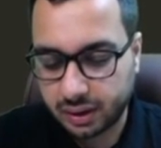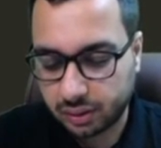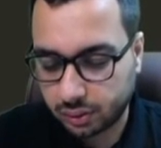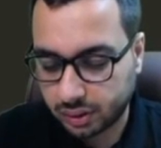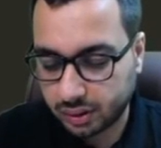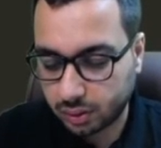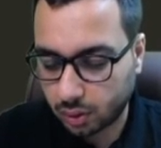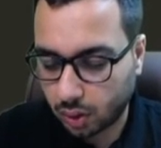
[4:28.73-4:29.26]

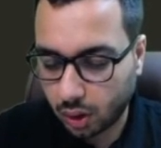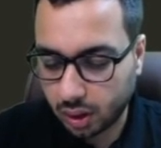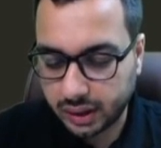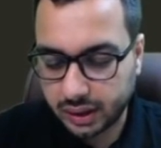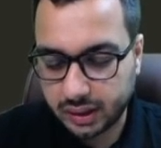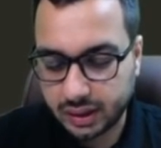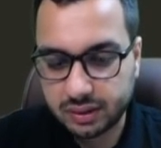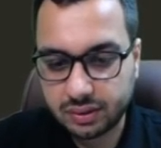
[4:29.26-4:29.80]
Okay, so all
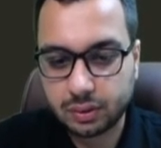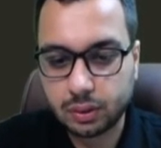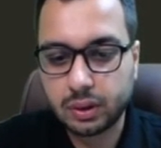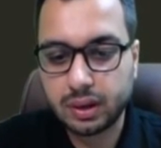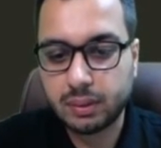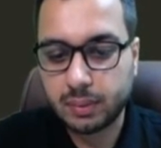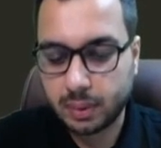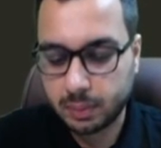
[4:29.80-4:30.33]
data is stored
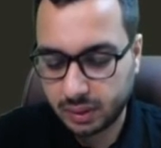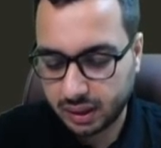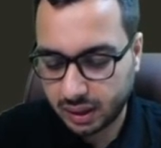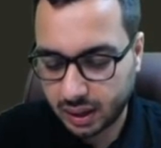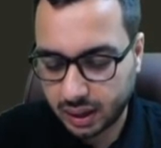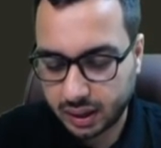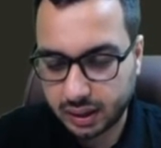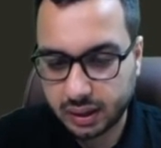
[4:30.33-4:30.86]
in memory
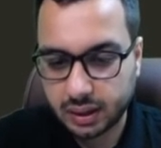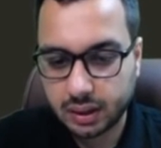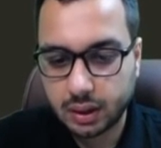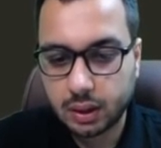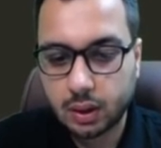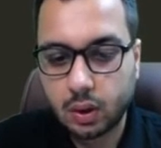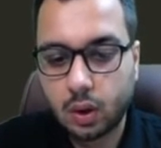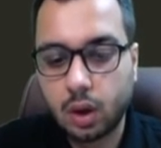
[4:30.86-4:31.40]
and
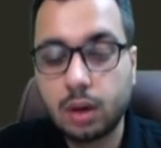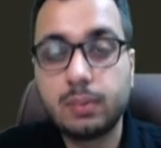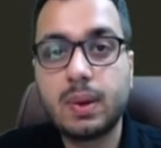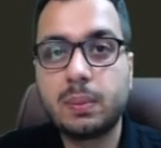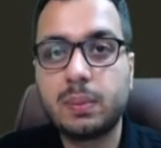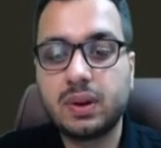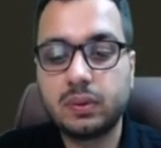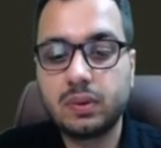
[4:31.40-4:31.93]
all
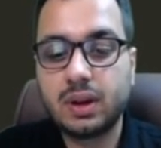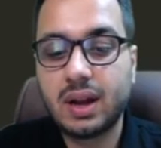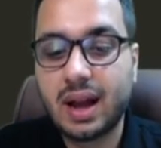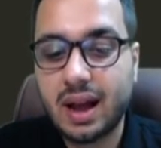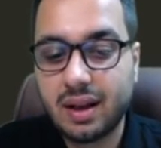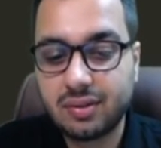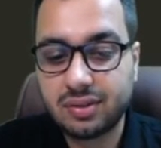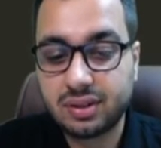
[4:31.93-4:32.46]
memory will
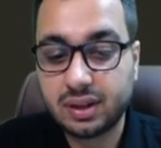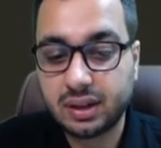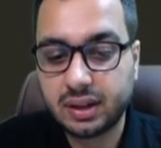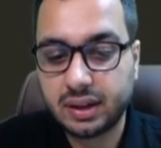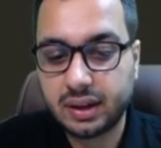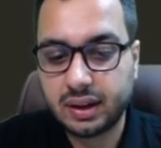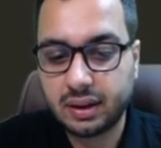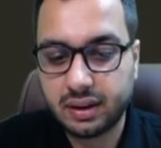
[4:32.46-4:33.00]
have certain
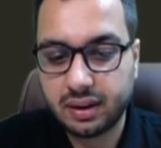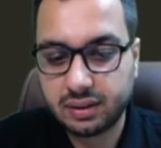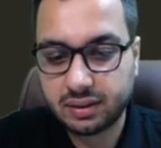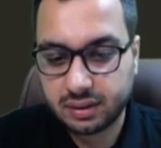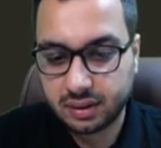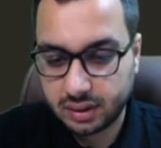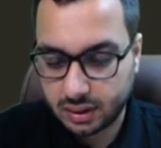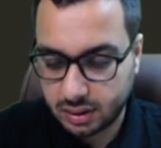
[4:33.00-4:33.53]
address.
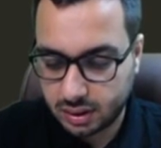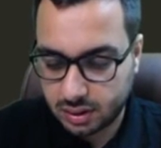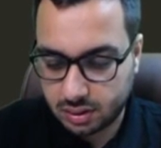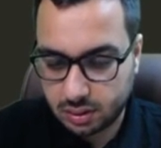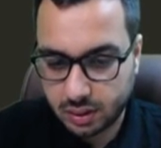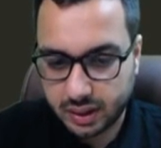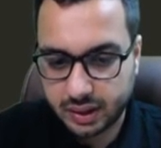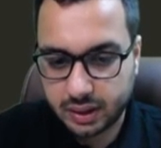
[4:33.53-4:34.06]

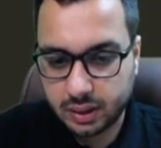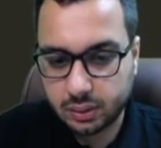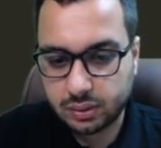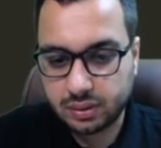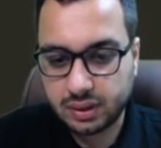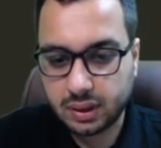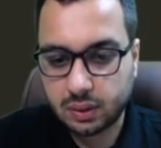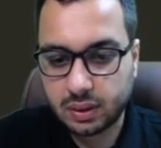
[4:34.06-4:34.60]
So I can do
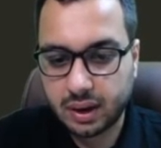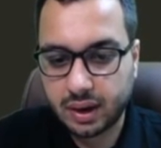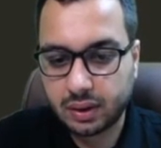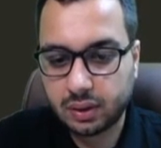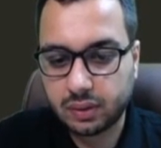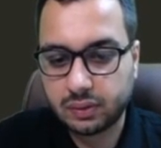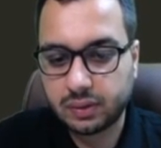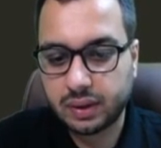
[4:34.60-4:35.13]
cout and
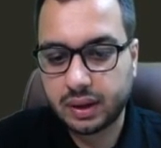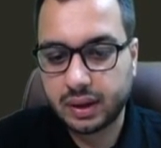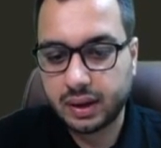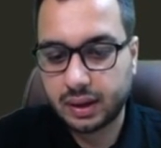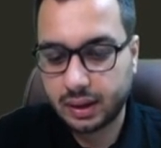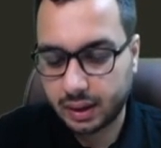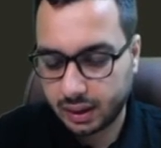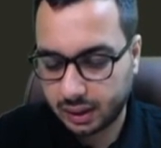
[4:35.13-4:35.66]
of y
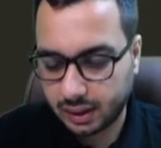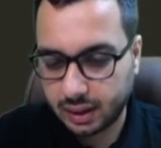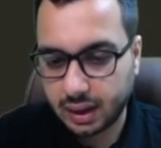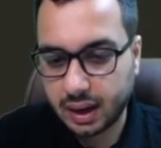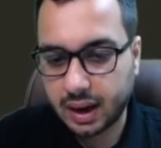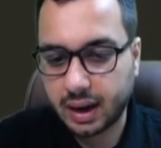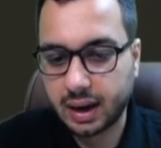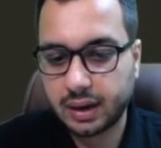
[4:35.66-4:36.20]
and l,
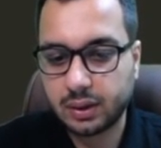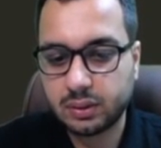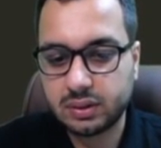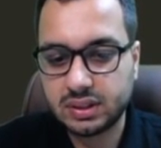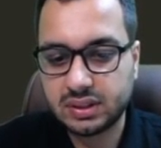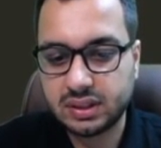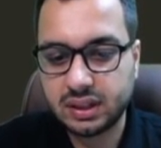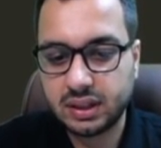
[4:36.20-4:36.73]
and you will
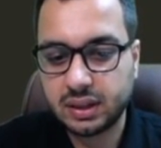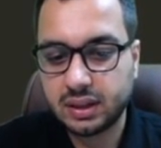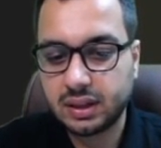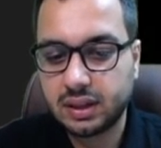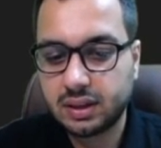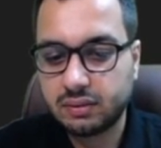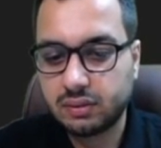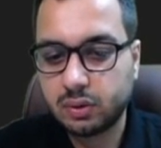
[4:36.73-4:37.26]
see
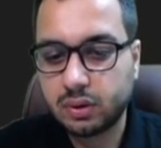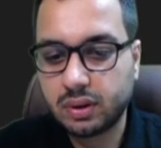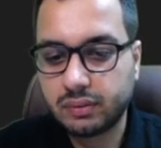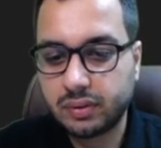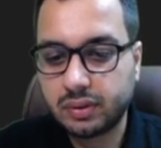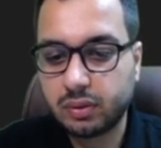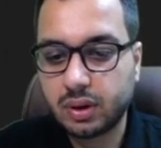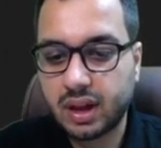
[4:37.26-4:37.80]

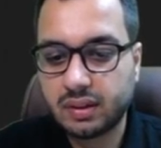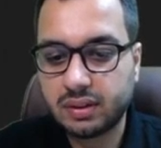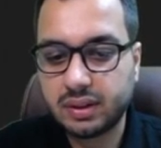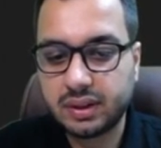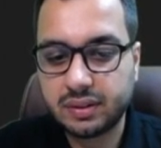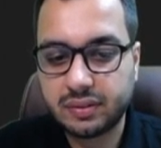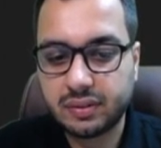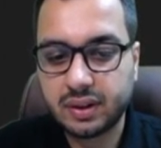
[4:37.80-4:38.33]
we would have a
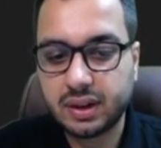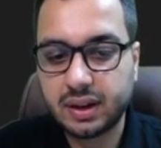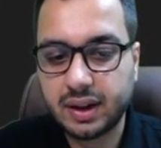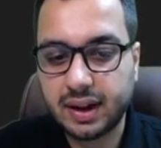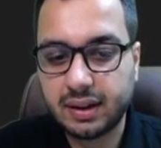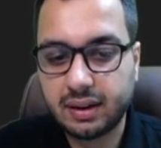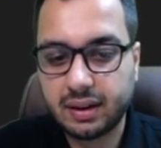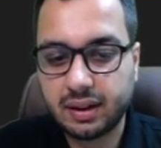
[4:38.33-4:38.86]
different
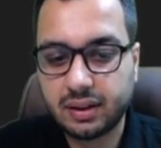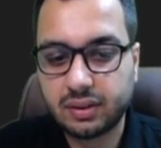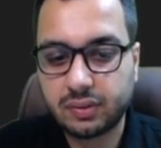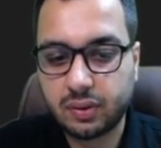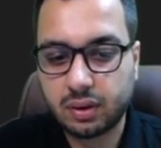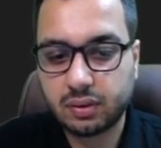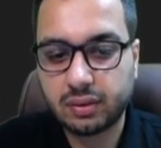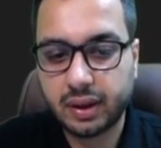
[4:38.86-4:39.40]
address
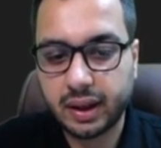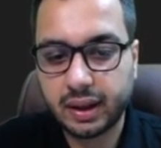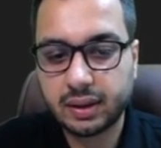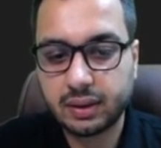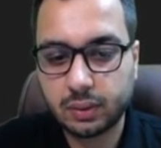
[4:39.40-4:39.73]
for y.